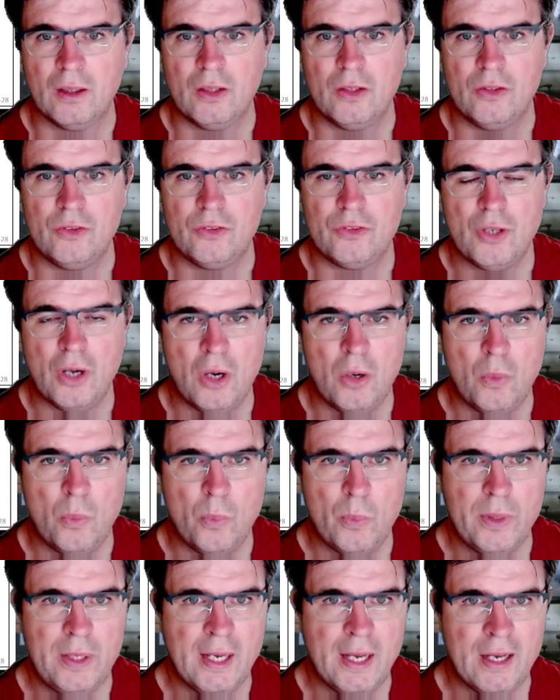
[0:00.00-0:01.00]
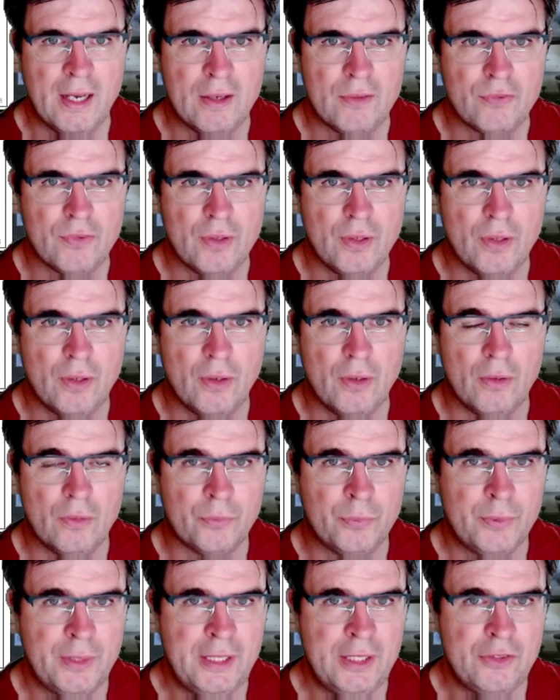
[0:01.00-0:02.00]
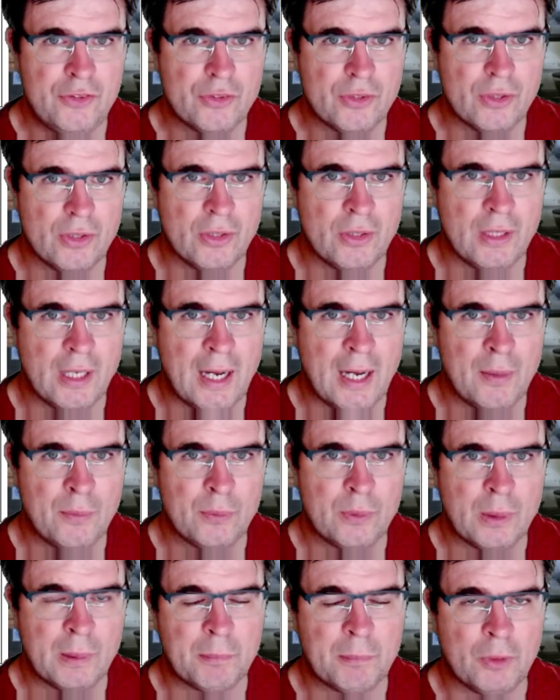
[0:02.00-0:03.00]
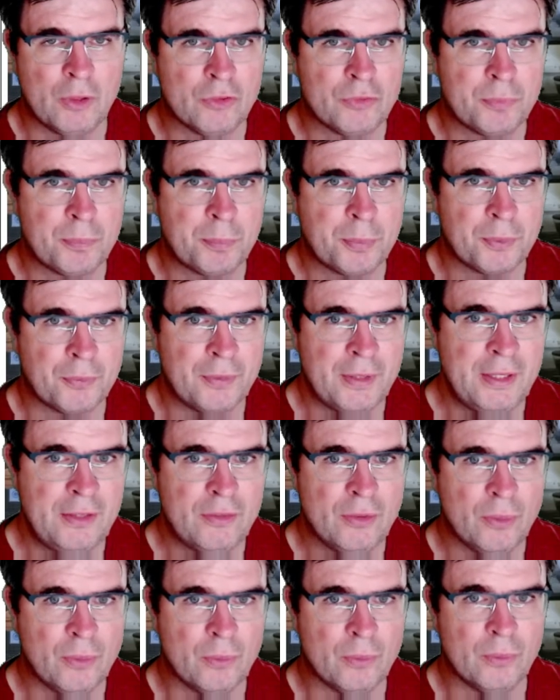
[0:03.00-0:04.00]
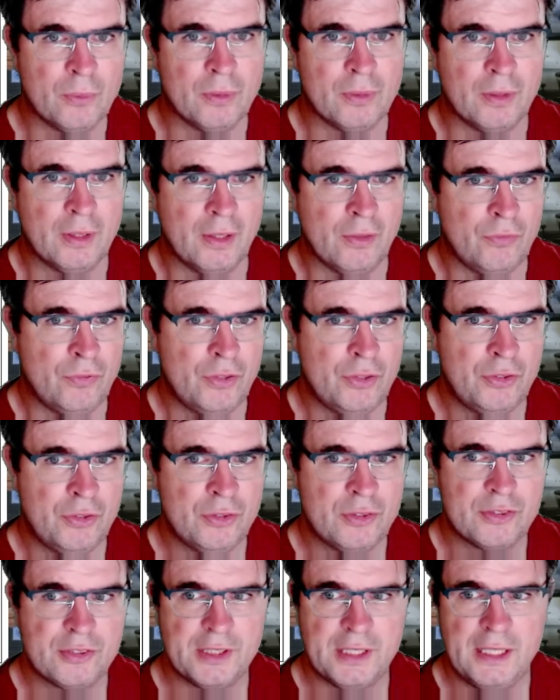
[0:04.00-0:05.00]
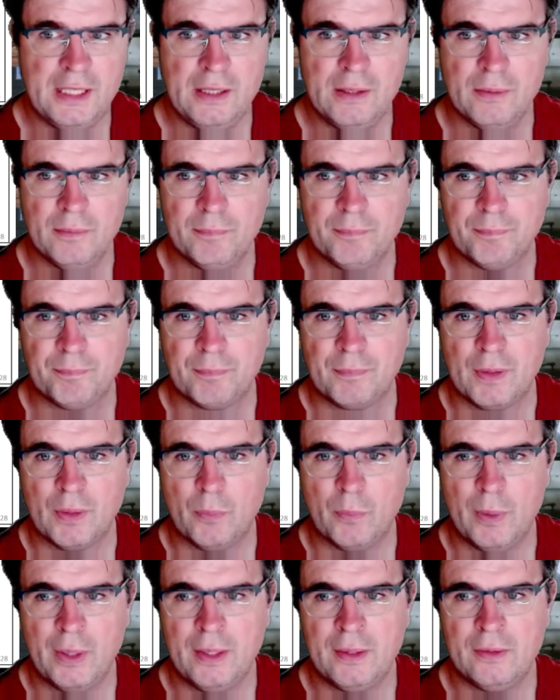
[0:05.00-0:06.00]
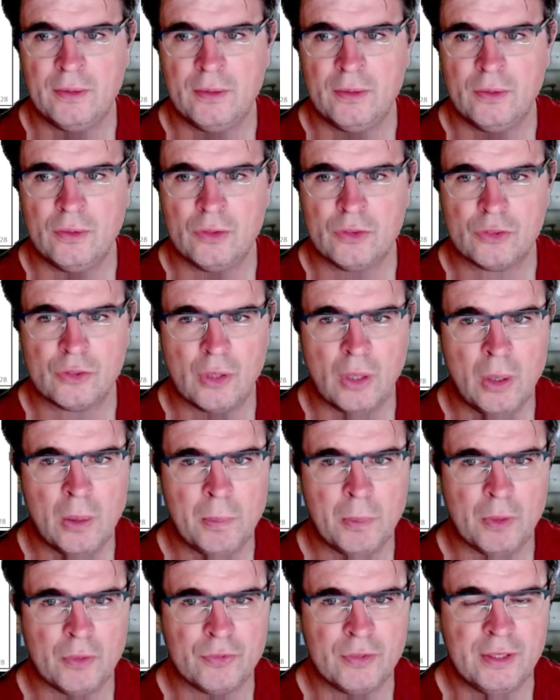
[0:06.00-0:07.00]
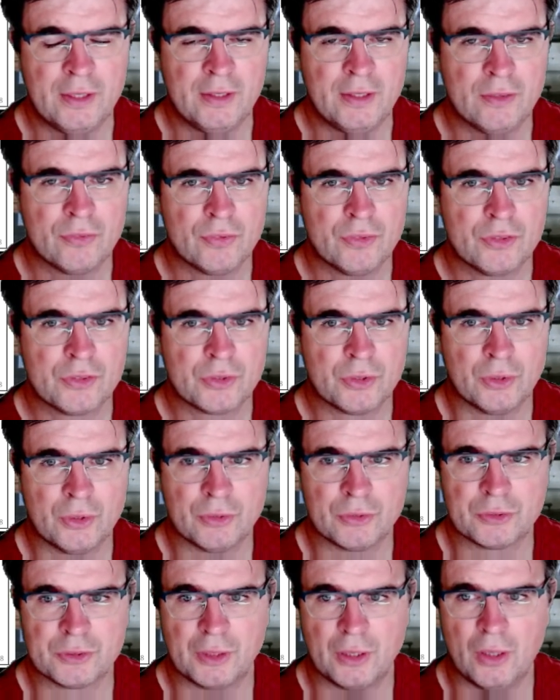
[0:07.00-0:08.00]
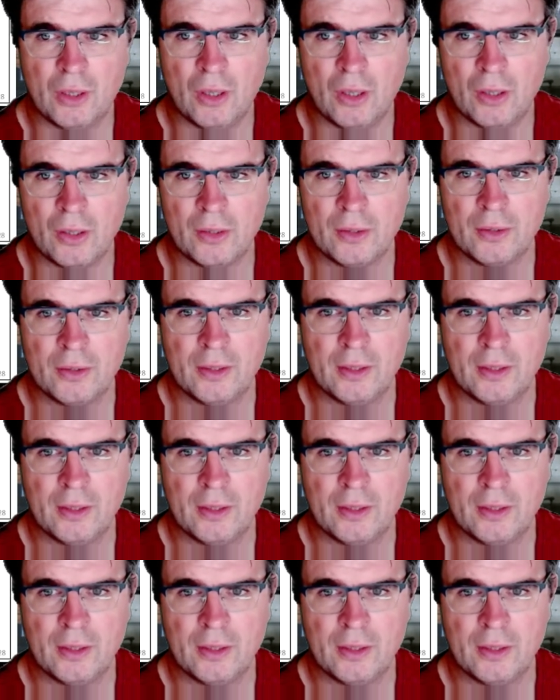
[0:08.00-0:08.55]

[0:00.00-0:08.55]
So we have reached an outcome of Pareto efficiency when the slope of the indifference curves are